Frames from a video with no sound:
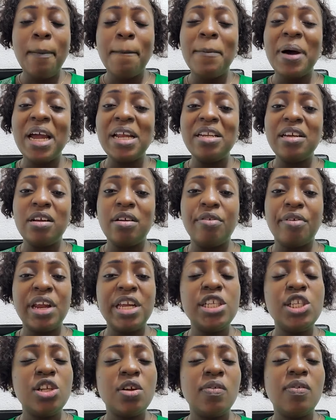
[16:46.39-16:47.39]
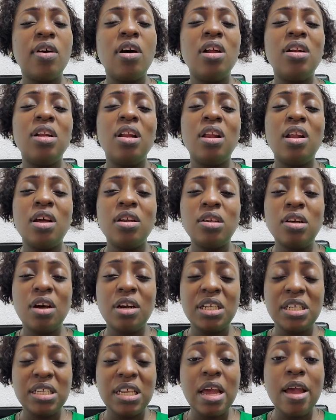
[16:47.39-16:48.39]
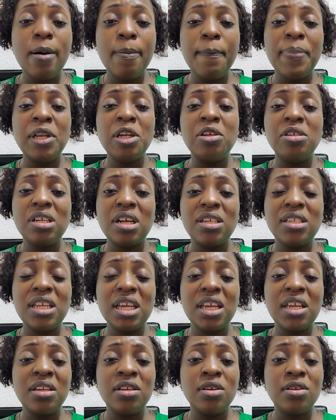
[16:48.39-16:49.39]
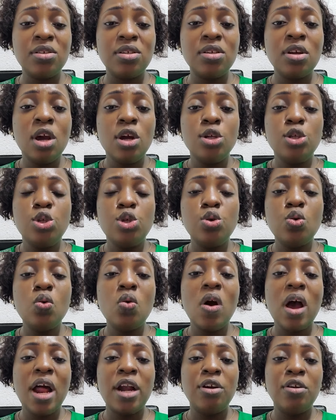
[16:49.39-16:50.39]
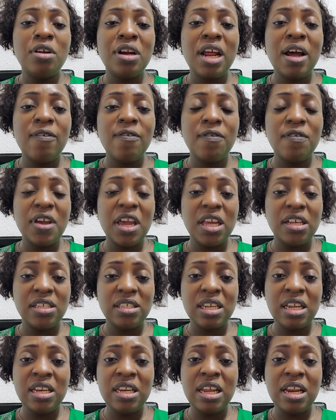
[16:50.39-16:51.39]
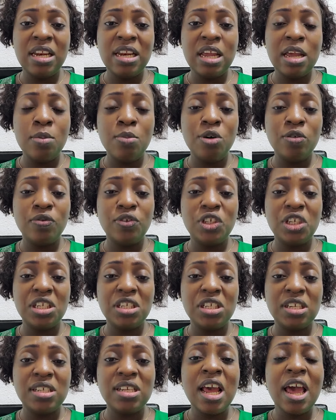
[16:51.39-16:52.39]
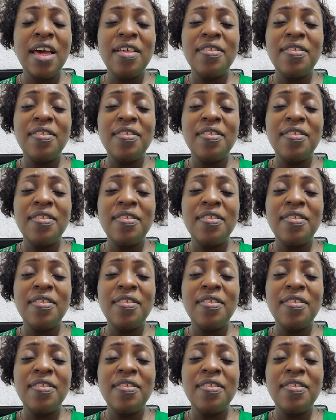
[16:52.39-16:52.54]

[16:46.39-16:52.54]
By the grace of God, the Lord God is helping us and taking us to another phase in the name of Jesus.